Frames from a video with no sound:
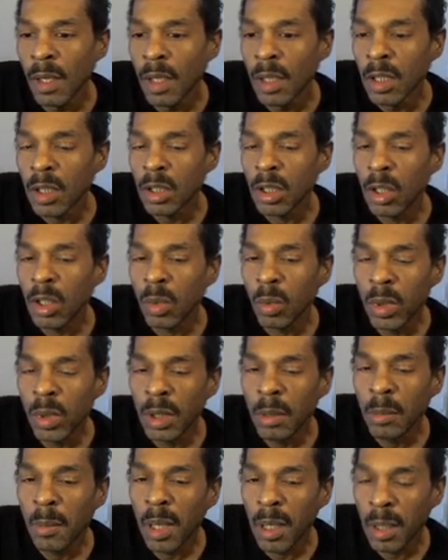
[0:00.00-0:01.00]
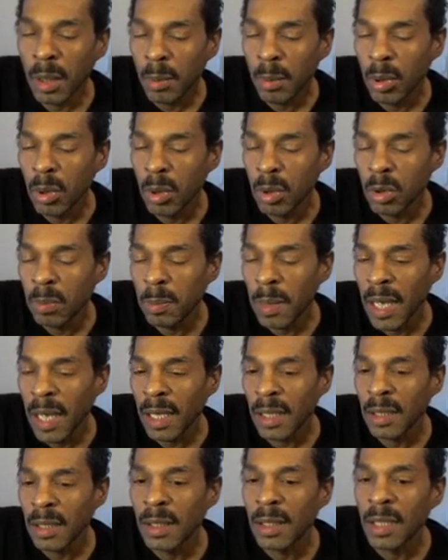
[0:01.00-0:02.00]
So when the market pulls back,
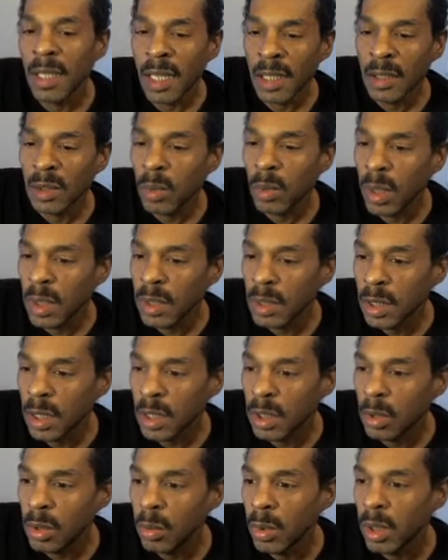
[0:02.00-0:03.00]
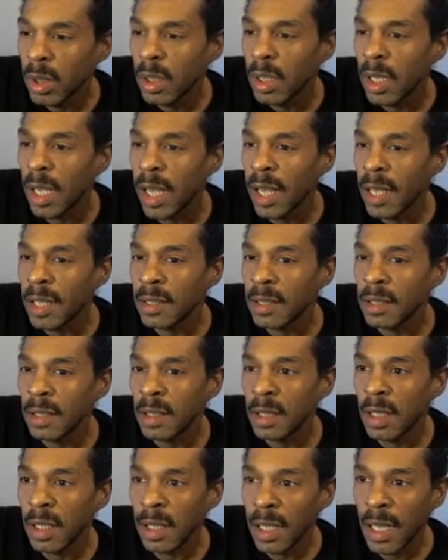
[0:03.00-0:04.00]
the next question that you wanted to ask,
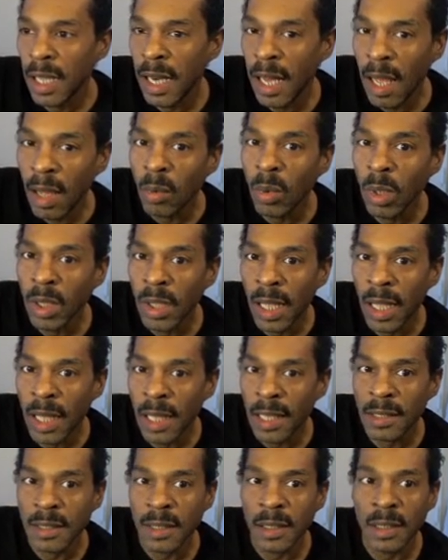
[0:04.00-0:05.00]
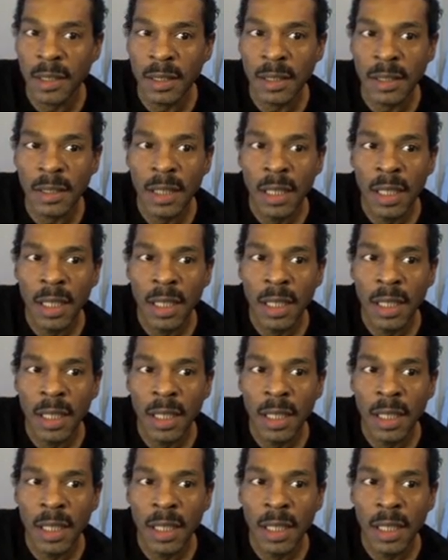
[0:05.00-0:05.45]
and that I want to ask, is,